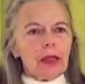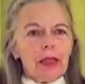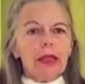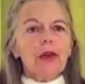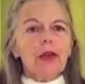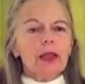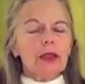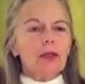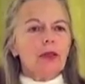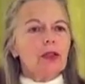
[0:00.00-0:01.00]
The only
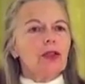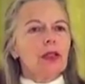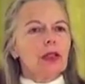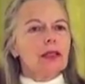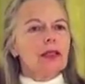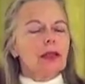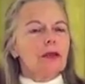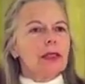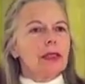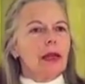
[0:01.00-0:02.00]
division that
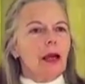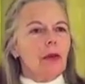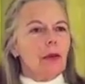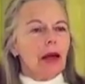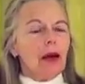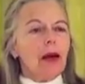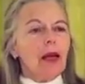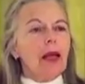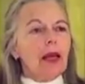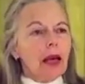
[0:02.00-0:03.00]
seems to come about
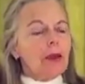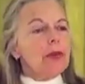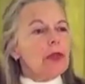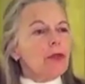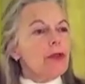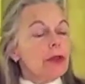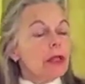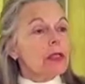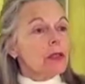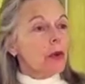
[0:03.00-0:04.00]
comes through
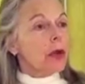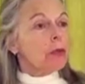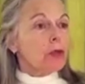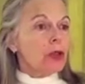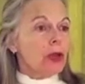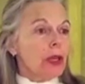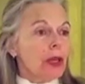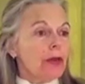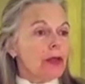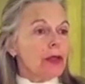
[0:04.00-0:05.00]

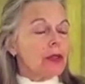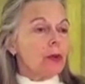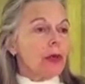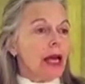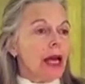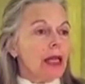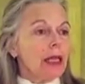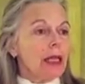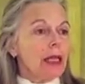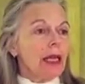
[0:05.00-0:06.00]
description of this
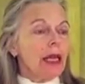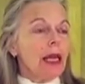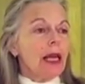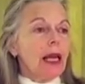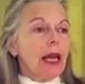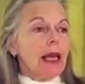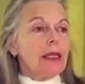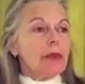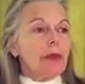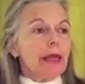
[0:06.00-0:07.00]
reality
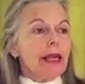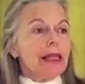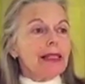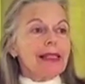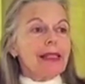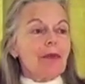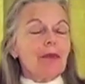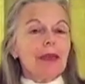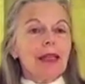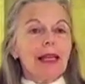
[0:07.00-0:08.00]
as being
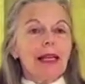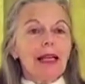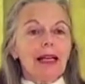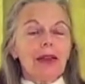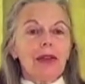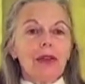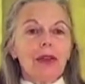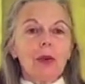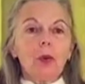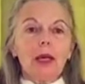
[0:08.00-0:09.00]
something other
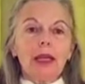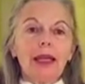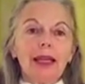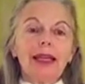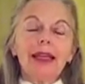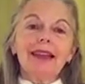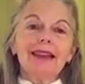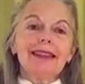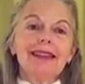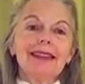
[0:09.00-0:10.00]
than what it
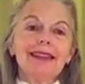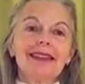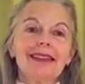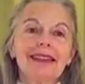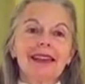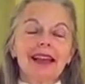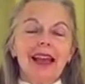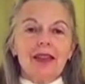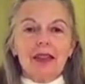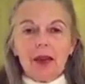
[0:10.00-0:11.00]
is,
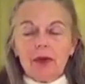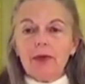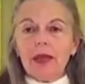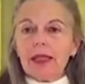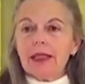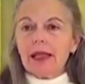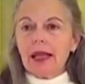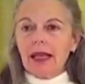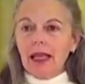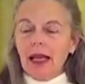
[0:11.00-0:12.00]
and then
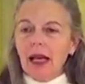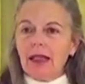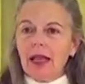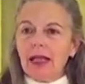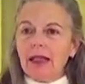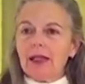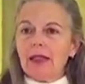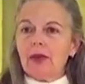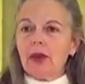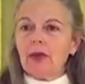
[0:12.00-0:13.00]
fixating on that
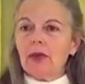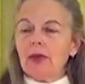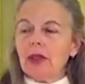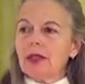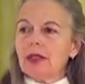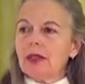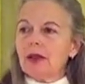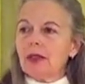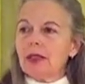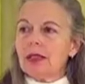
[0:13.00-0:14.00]
description.
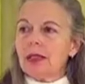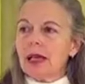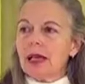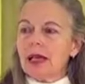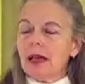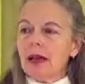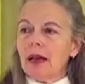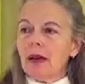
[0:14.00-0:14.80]
So to say,